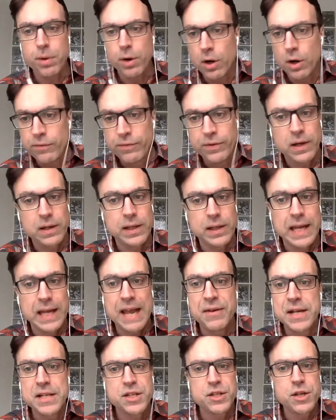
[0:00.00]
perfectly.
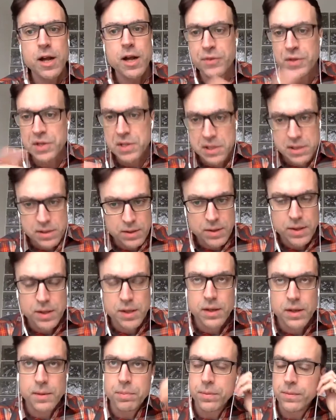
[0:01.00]
And it's not
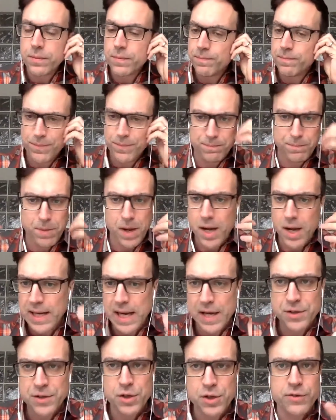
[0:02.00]
the
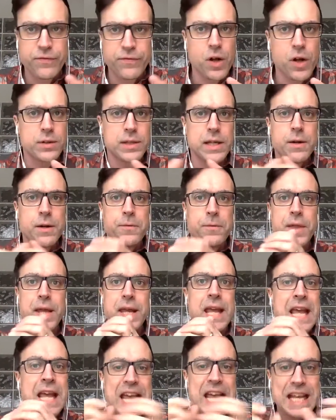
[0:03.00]
podcaster's fault, I don't
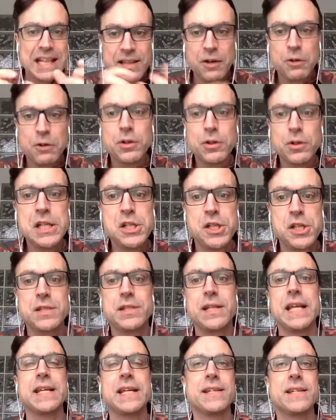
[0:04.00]
think. It literally
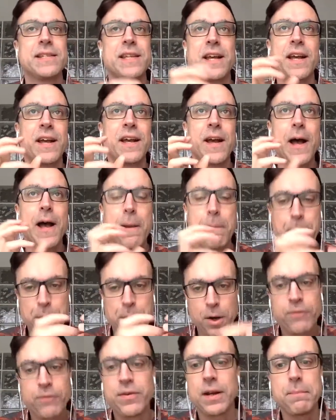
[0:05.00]
just is a
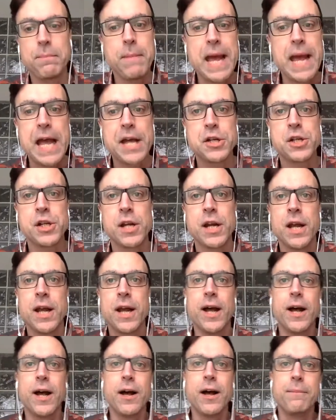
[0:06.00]
perfect match.
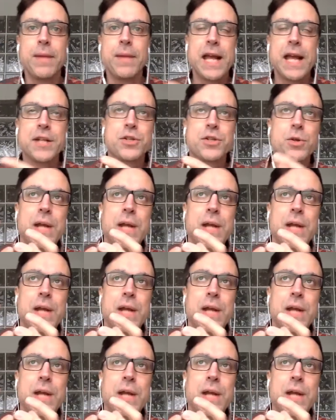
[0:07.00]
And so